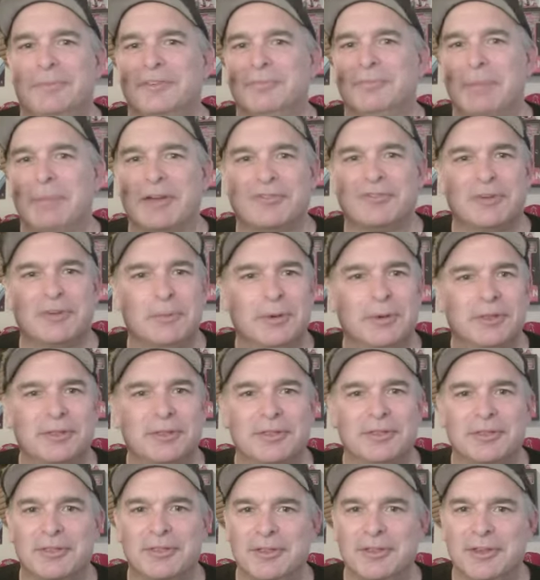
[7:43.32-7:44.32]
especially
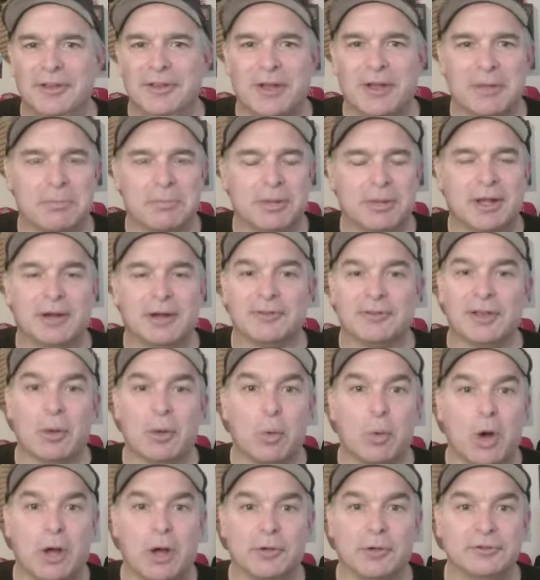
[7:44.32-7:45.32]
with young players
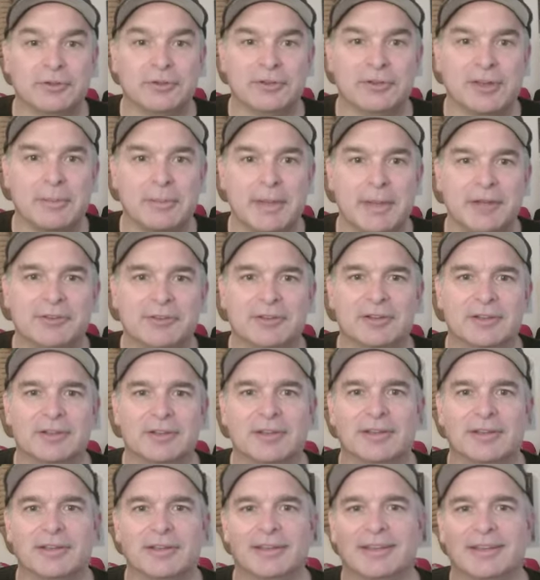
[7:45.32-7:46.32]
like Walsh, as I
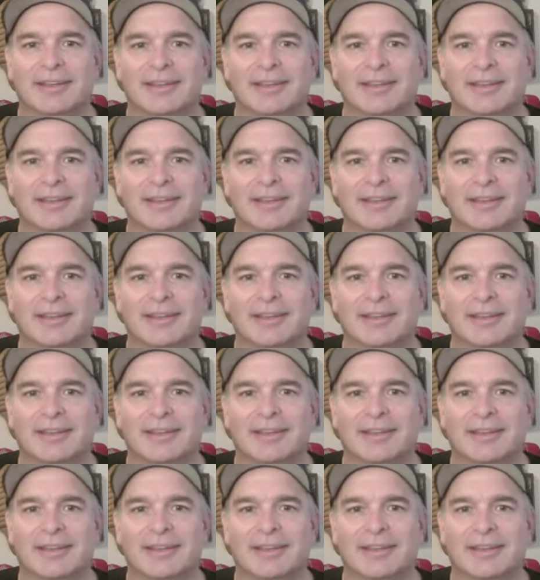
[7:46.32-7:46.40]
mentioned.